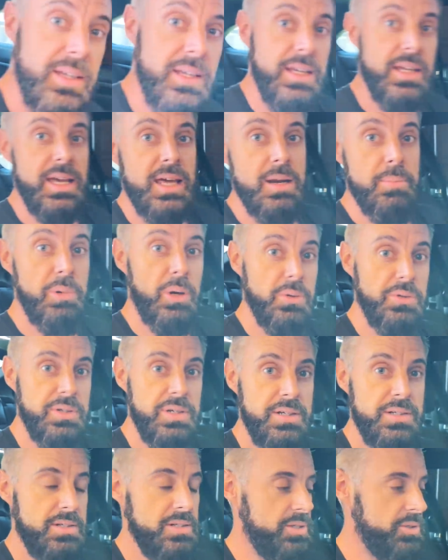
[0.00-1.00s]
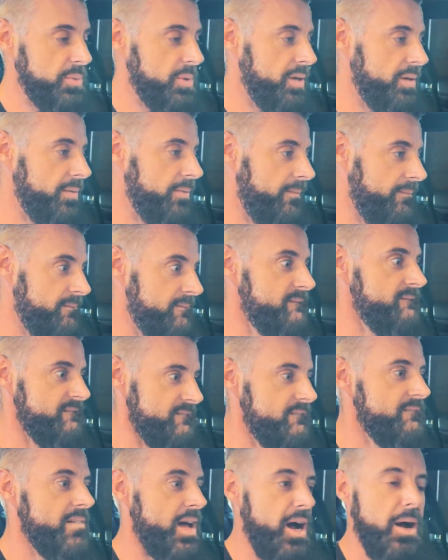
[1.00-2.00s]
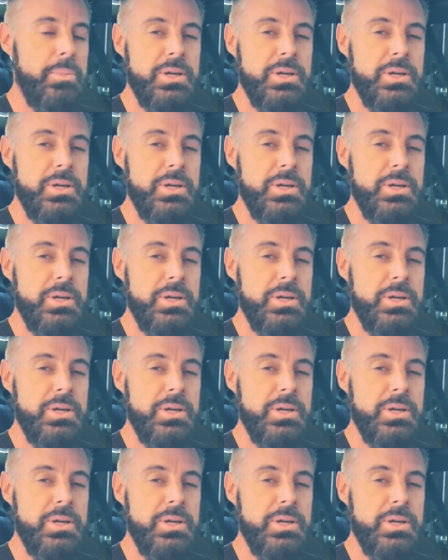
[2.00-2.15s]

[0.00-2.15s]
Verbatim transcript: and get it bolted into this one. I'm